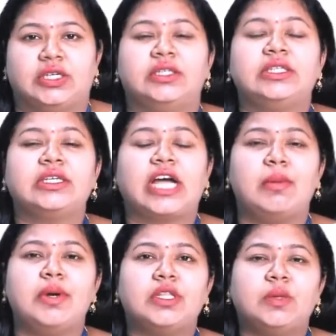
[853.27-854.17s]
Now coming to
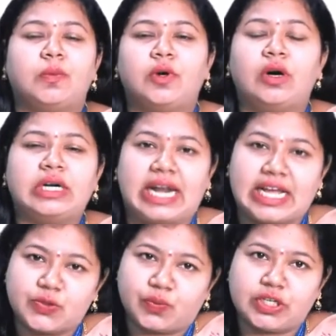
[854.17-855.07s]
the broad
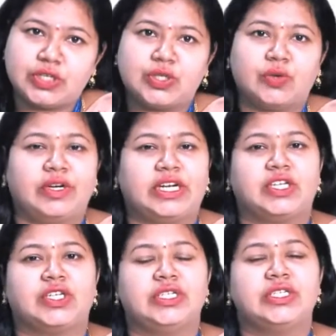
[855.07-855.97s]
classifications of heat
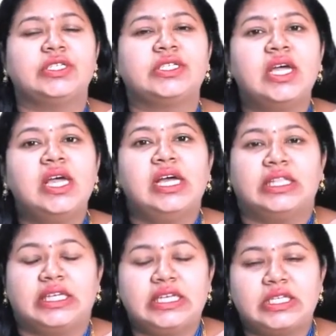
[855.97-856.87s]
exchangers,
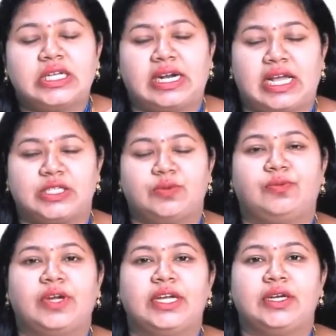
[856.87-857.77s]
these are
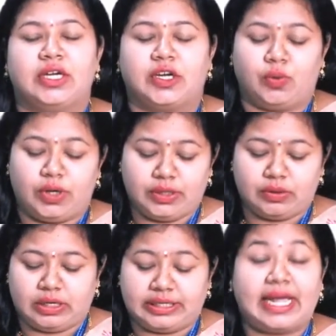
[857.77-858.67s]
classified according to
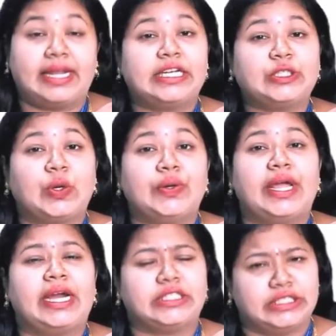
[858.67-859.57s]
direct
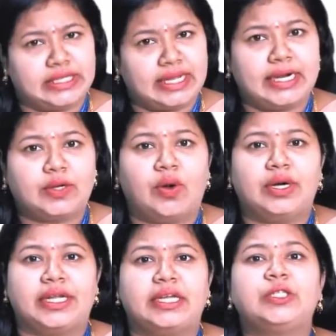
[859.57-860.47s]
contact, indirect contact,